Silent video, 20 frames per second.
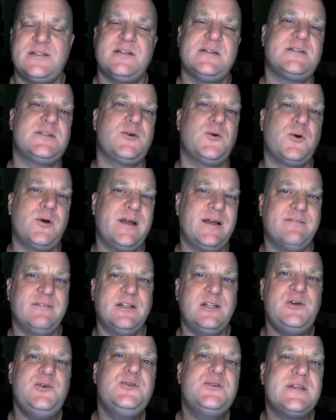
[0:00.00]
It's a story of
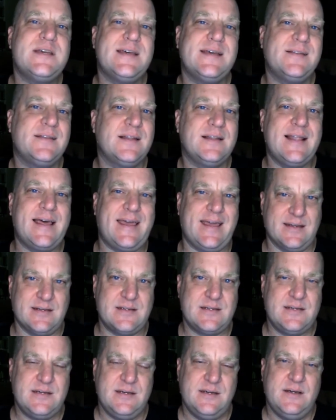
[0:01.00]
losing the
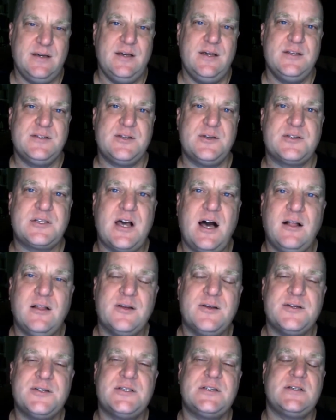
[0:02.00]
land. So
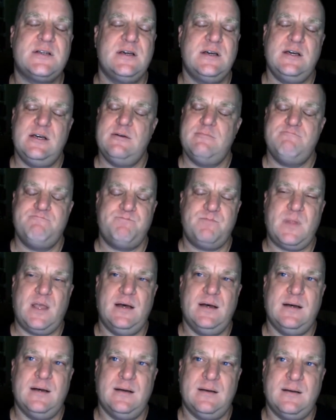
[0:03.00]
scholars
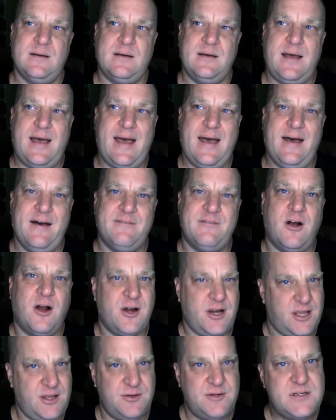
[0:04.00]
have
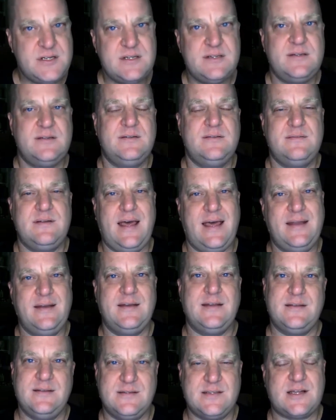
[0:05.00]
argued,
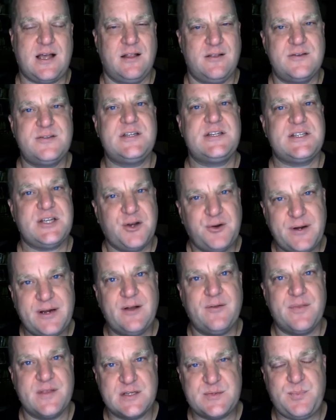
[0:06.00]
and scholars
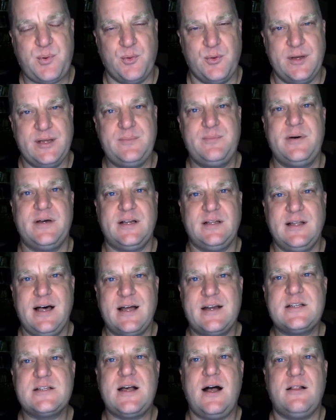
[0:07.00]
disagree on this point, but a
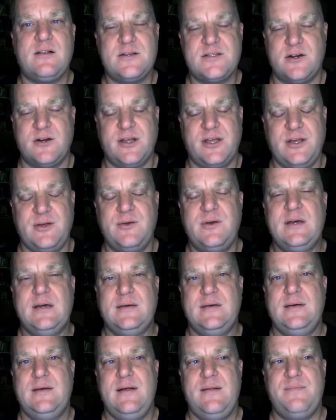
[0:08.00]
lot of scholars argue
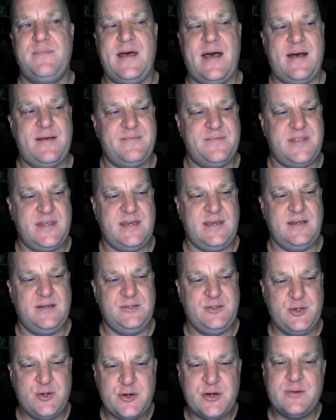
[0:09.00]
that the
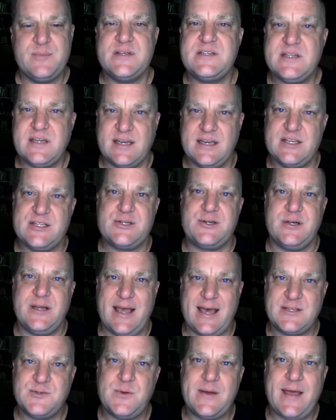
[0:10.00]
Deuteronomistic
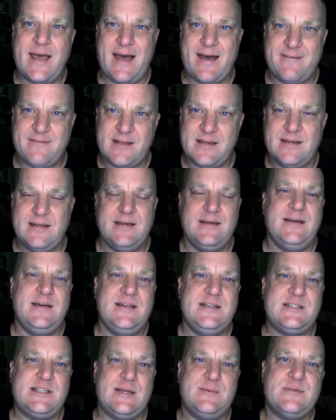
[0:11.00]
history as we have it
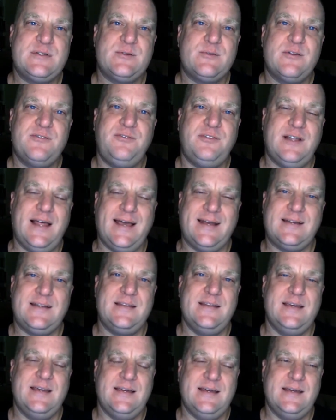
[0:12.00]
seems to
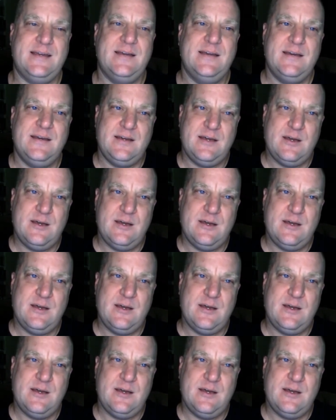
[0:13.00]
reflect the